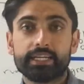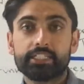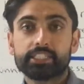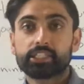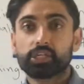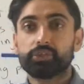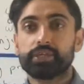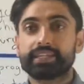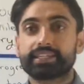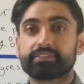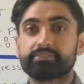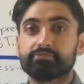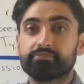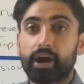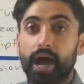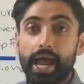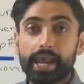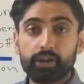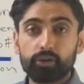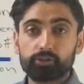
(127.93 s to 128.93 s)
So then it's
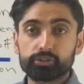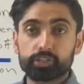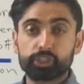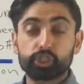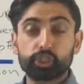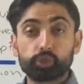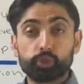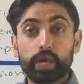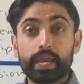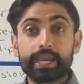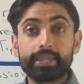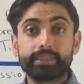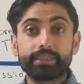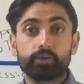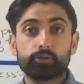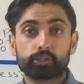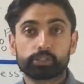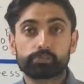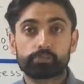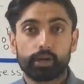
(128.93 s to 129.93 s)
vital to train
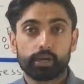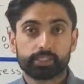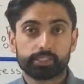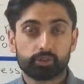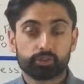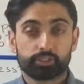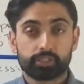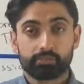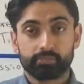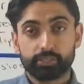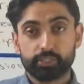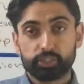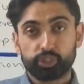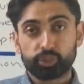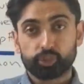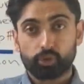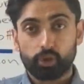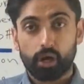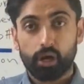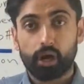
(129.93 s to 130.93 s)
those muscles to be
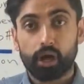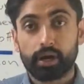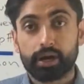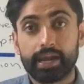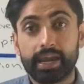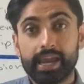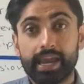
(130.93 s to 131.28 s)
strong